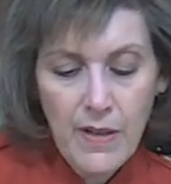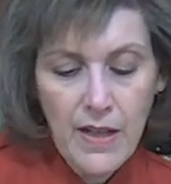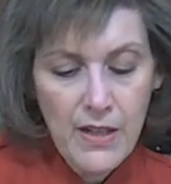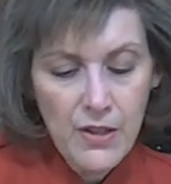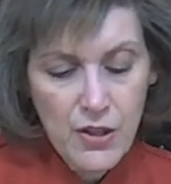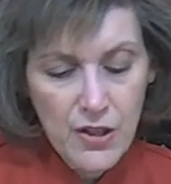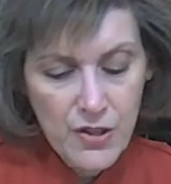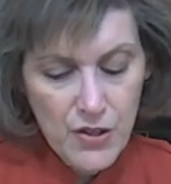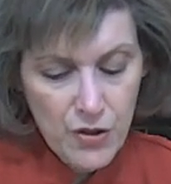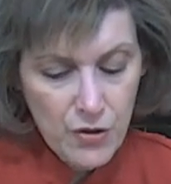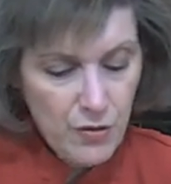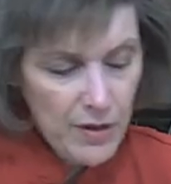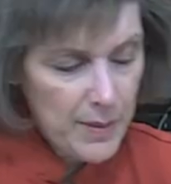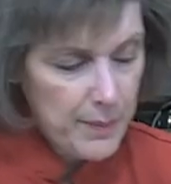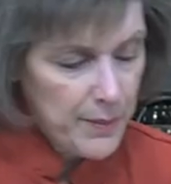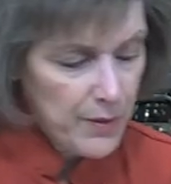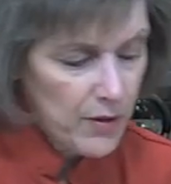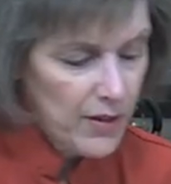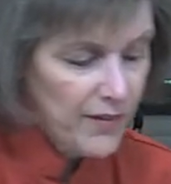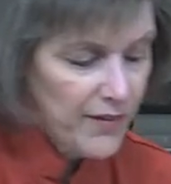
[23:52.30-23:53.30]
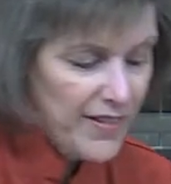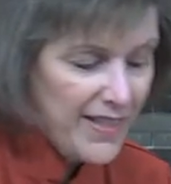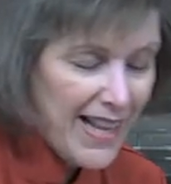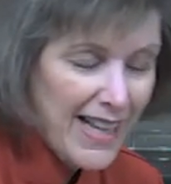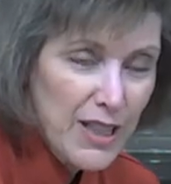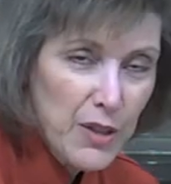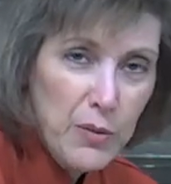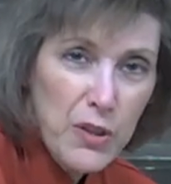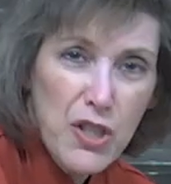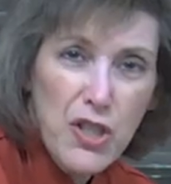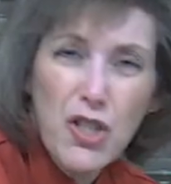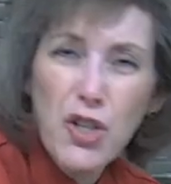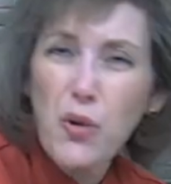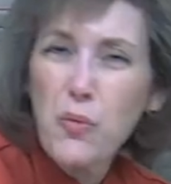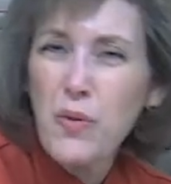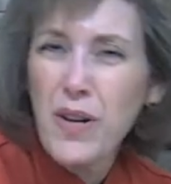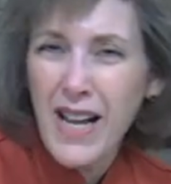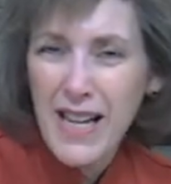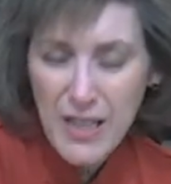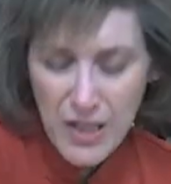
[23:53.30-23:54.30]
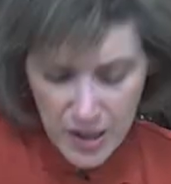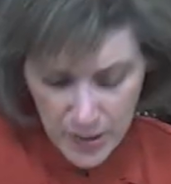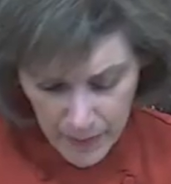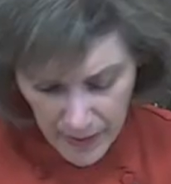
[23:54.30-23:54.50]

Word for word: and just scrape it off. And that's what's so nice